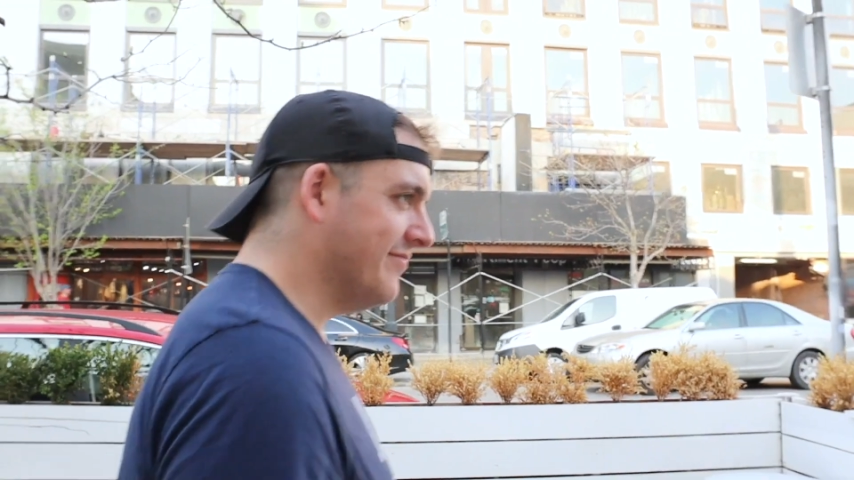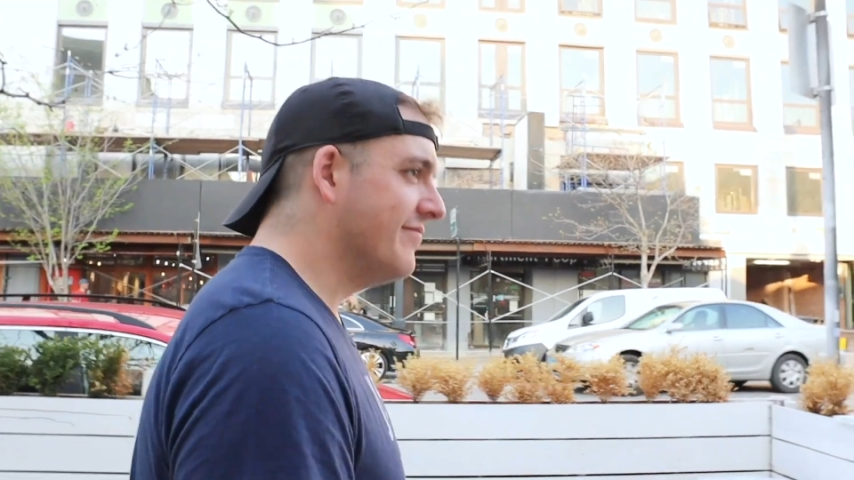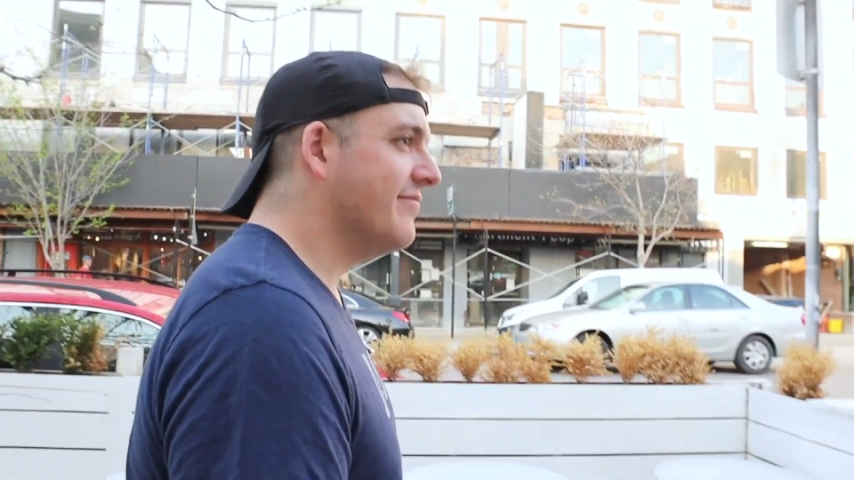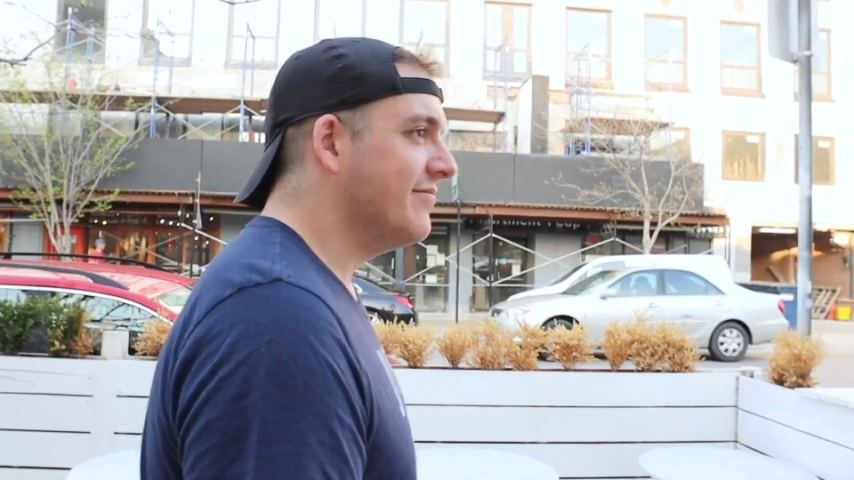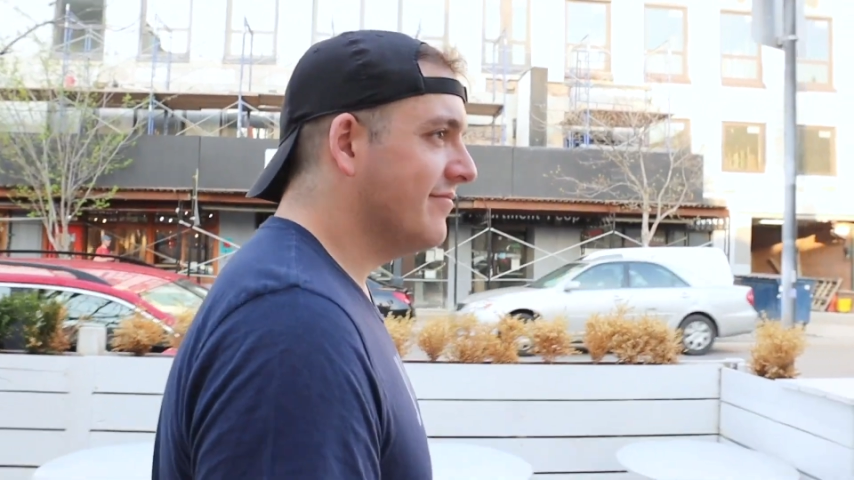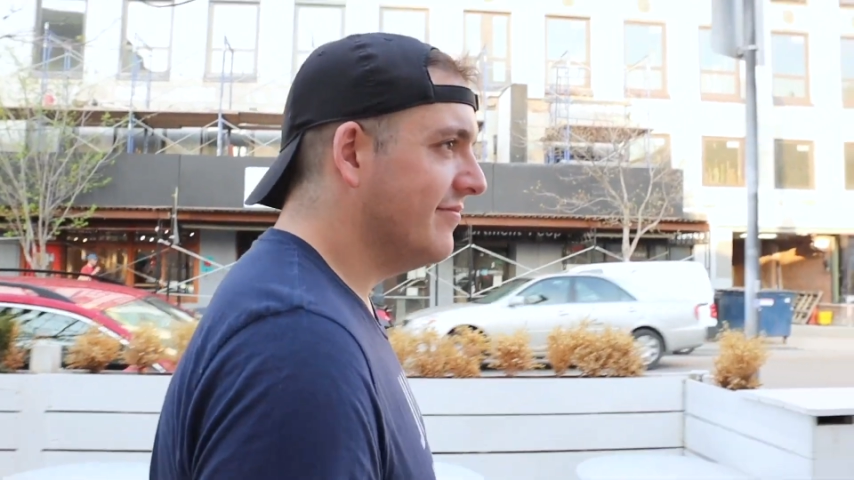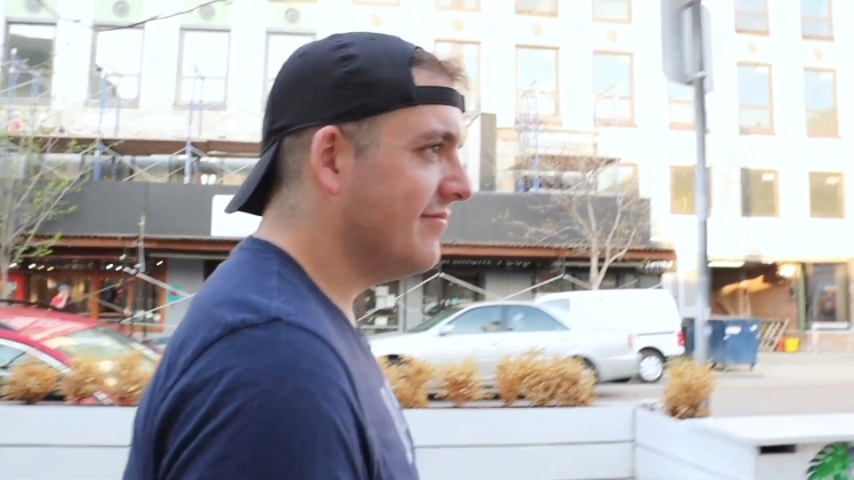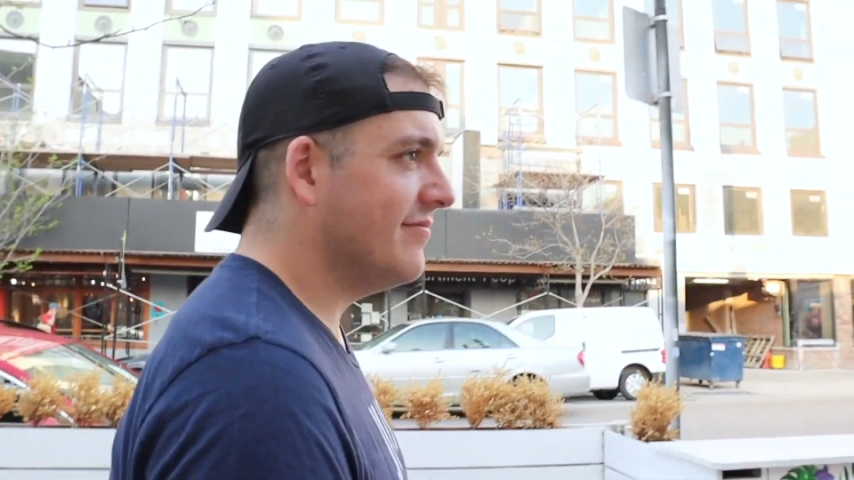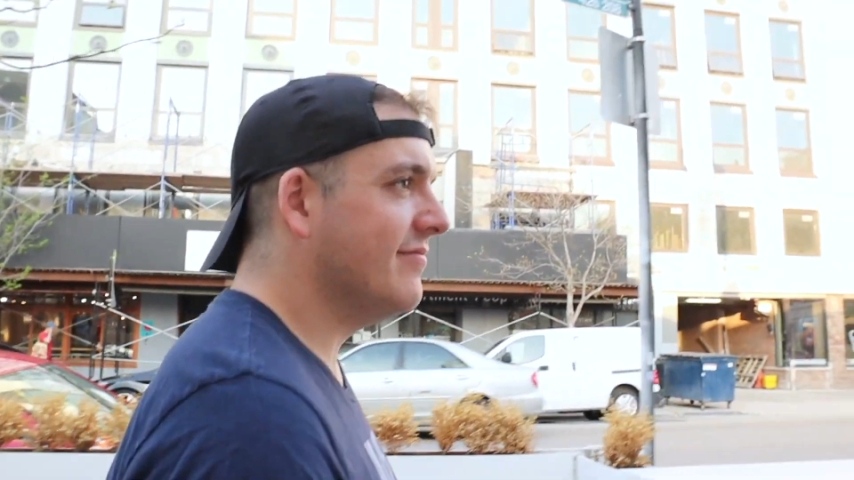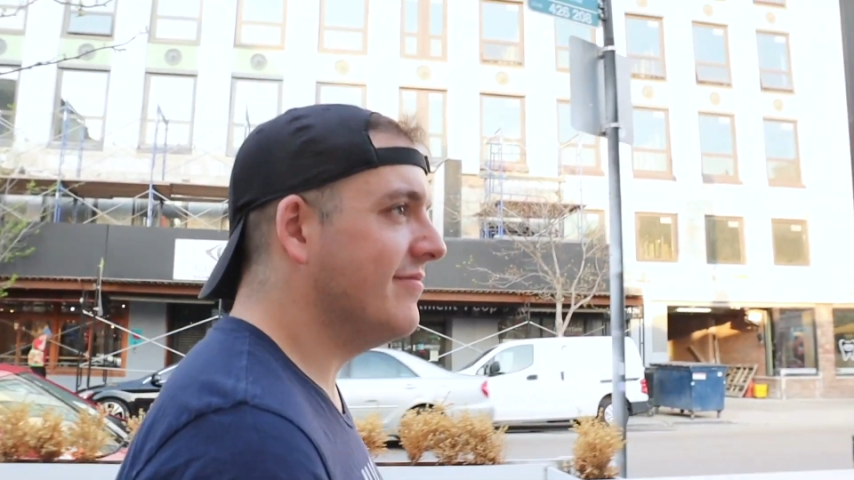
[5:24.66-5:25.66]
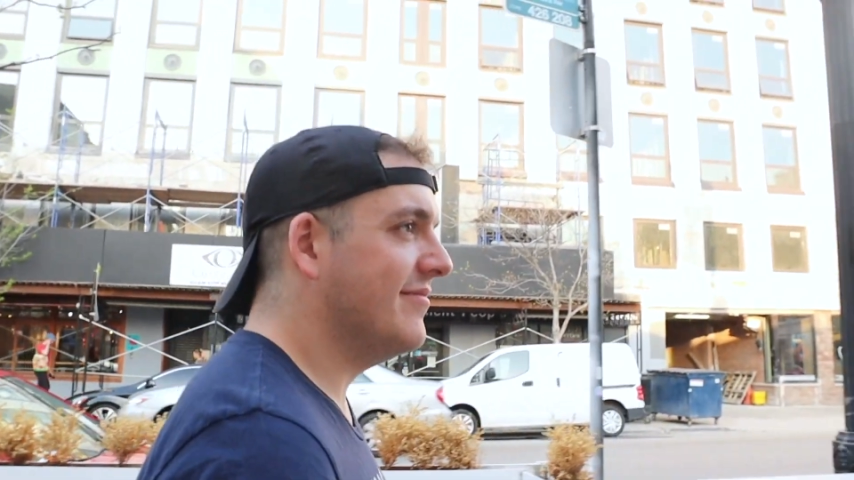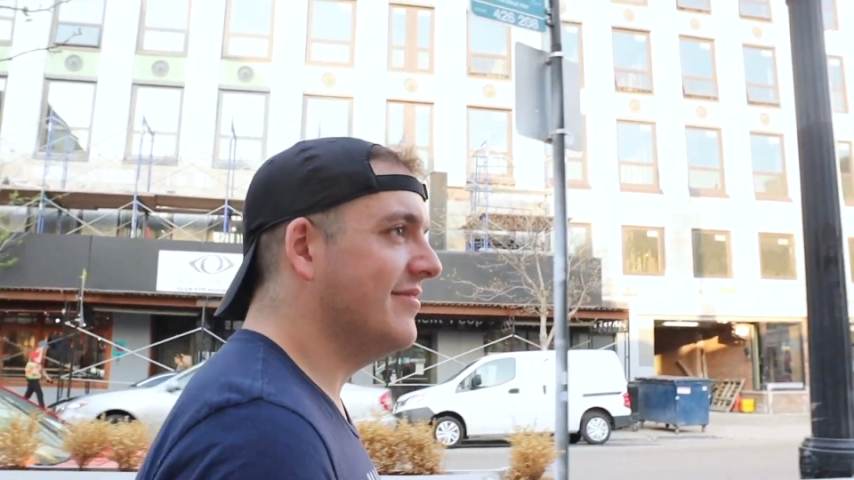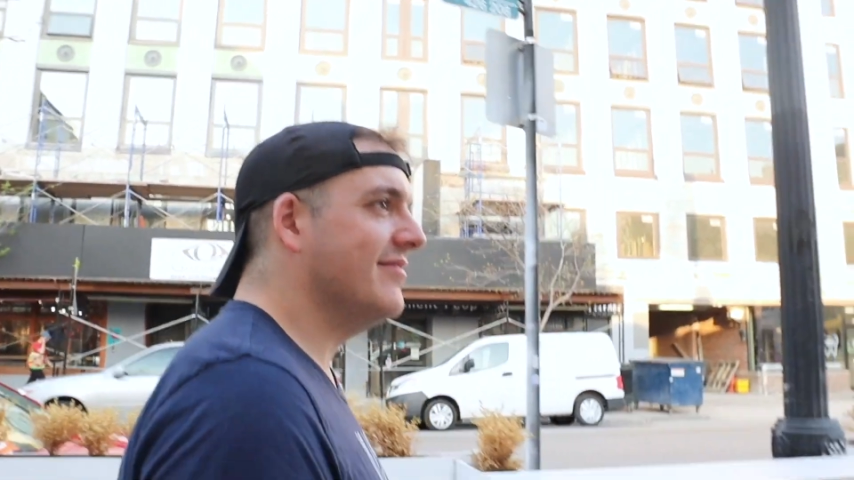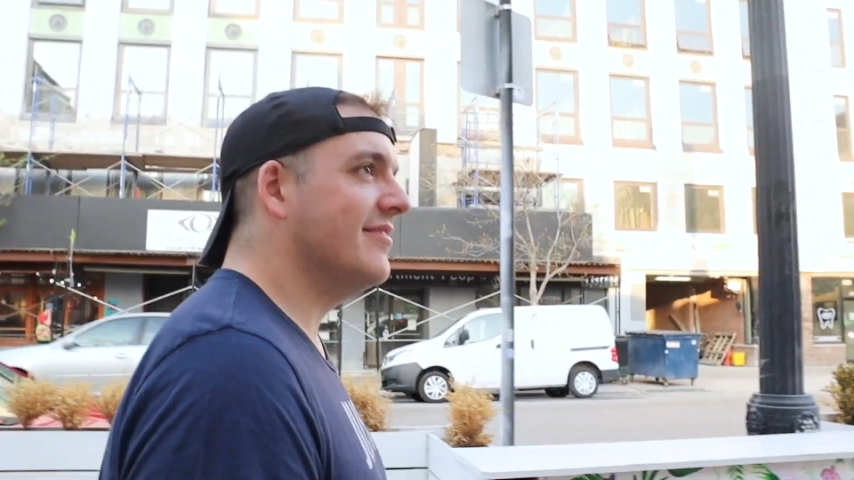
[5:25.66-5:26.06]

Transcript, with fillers: and so many places are